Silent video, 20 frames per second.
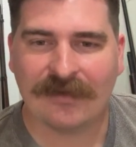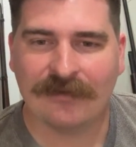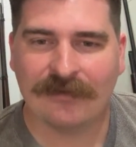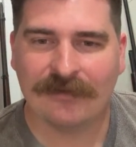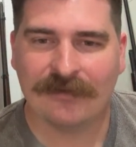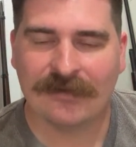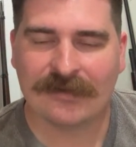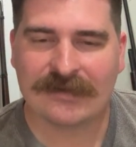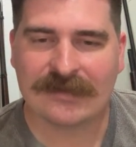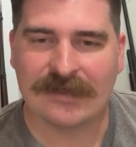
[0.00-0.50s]

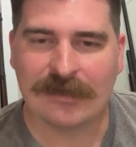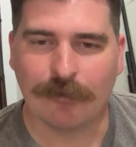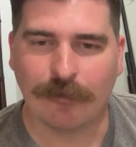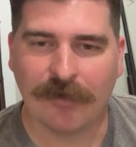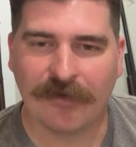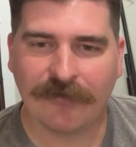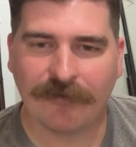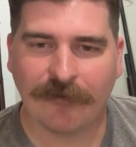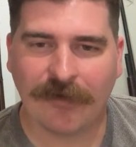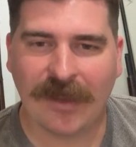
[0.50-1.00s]
let's see,
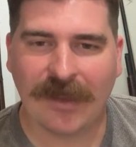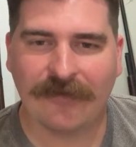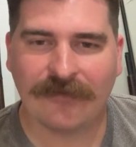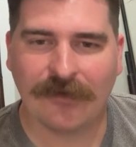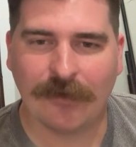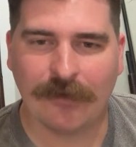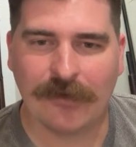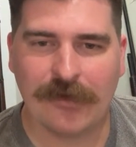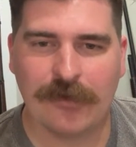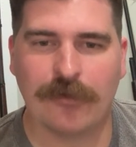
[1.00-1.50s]
Riff Raff,
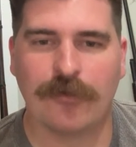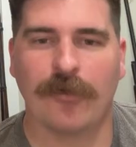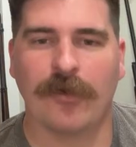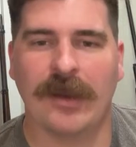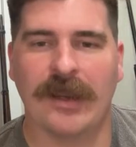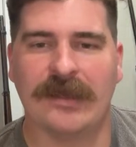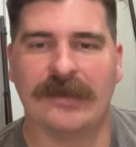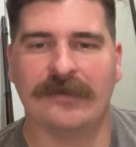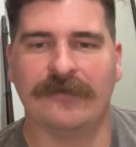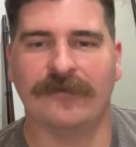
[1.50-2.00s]
go to
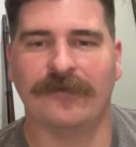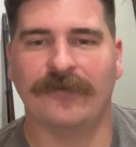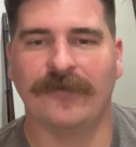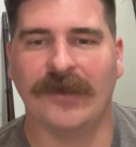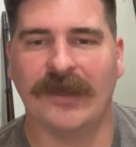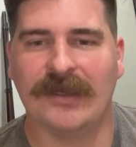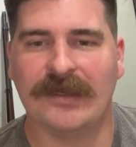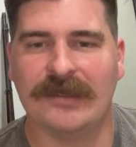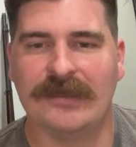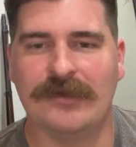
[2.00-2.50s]
Ukraine and
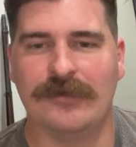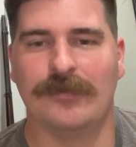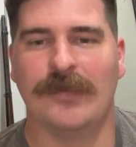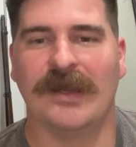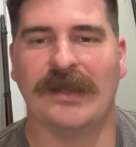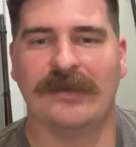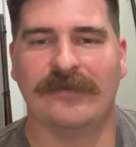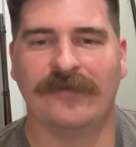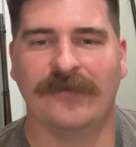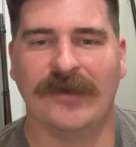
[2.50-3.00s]
fight. You
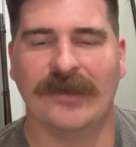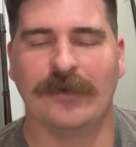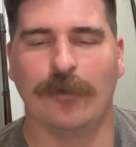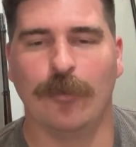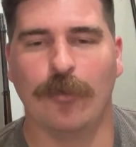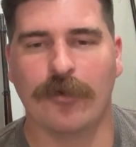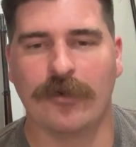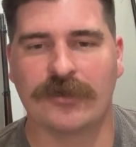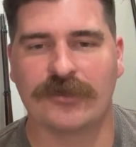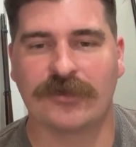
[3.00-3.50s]
might find a
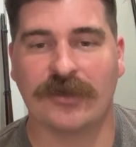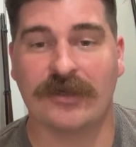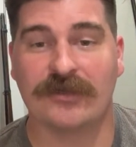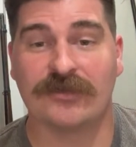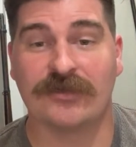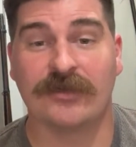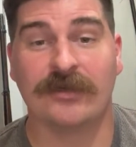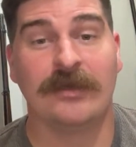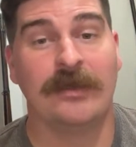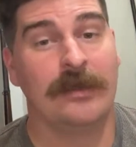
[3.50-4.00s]
war
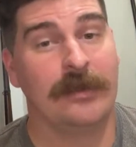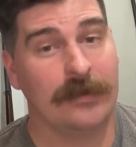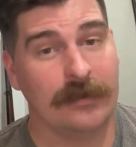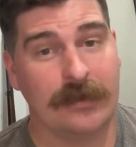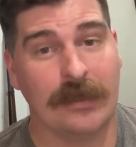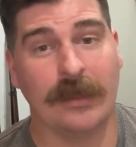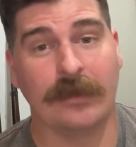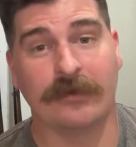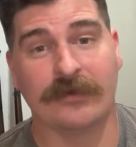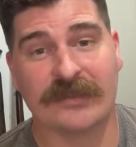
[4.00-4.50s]
treasure.
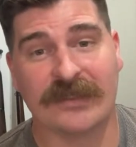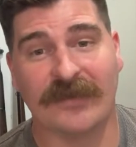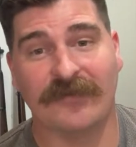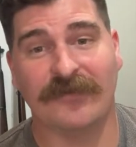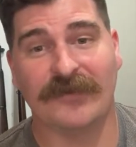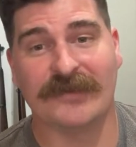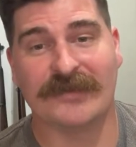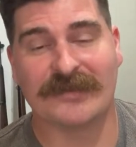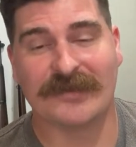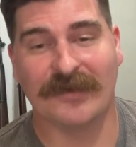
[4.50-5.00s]
Yeah, there's
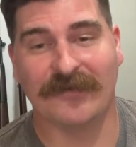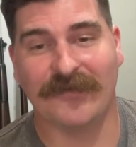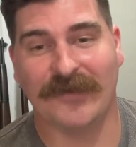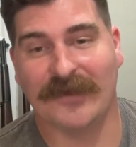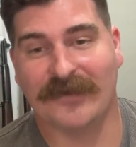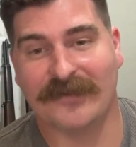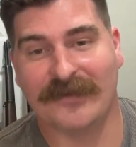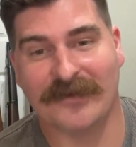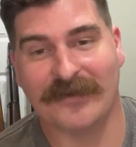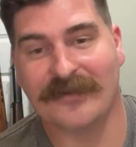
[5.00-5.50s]
definitely stuff
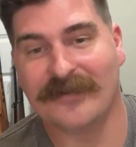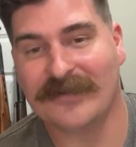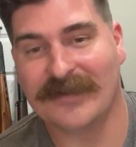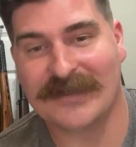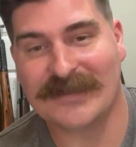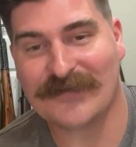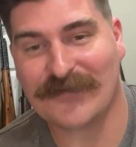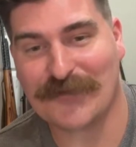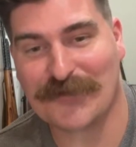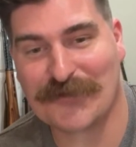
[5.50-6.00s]
out there.
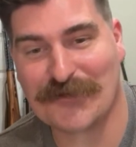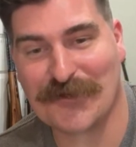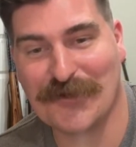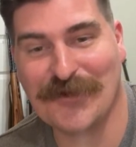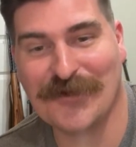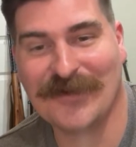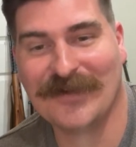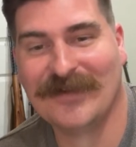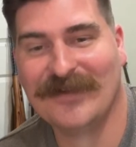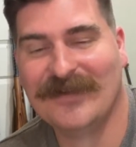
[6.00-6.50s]
That's for
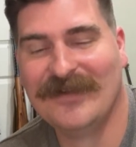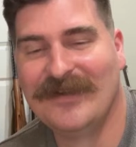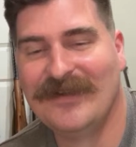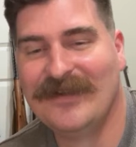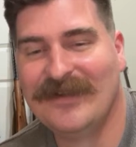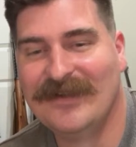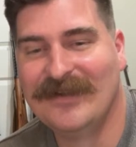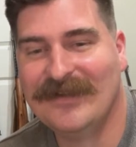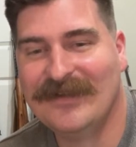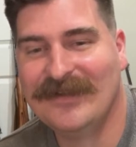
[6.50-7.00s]
sure.
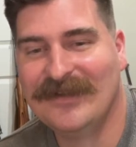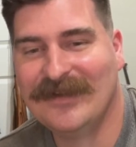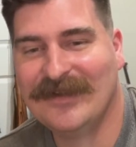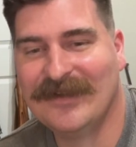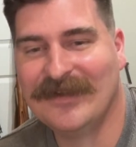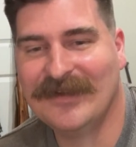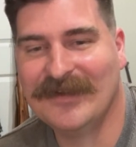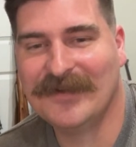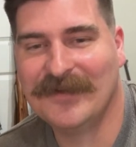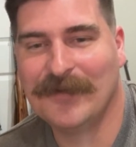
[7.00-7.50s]

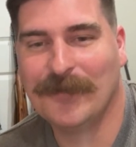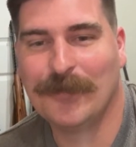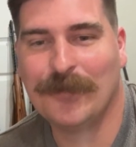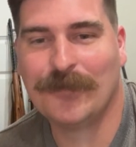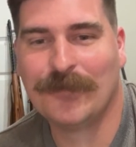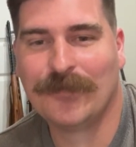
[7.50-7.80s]
Um,